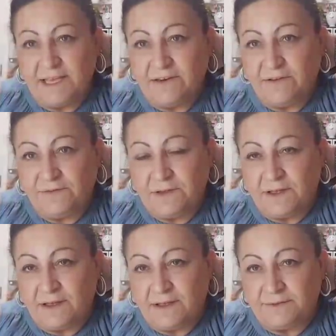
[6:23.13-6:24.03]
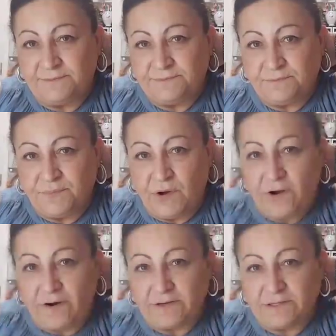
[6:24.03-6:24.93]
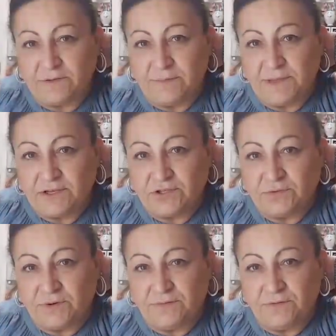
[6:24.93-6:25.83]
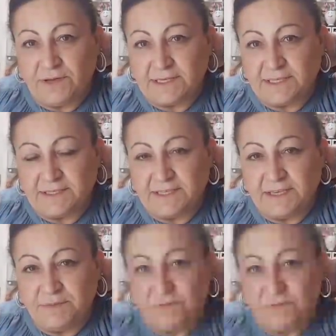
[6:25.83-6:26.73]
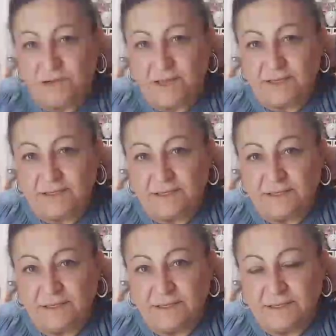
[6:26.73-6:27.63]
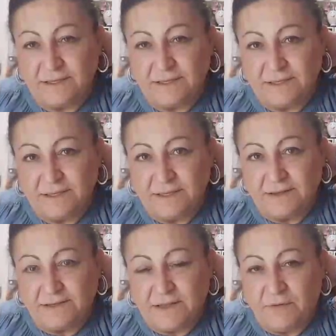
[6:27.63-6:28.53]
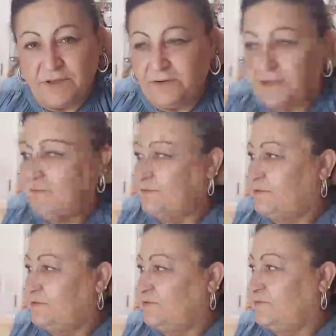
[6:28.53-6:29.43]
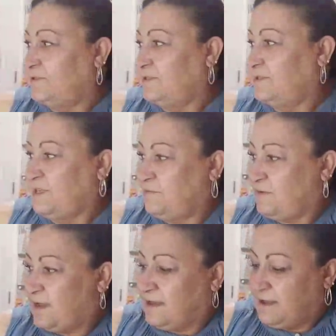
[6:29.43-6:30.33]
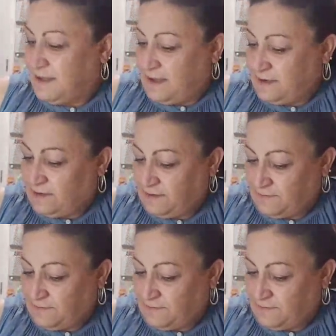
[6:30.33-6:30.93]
enough bars, so I'm not sure if you guys can see me right, because I want you guys to see what I got.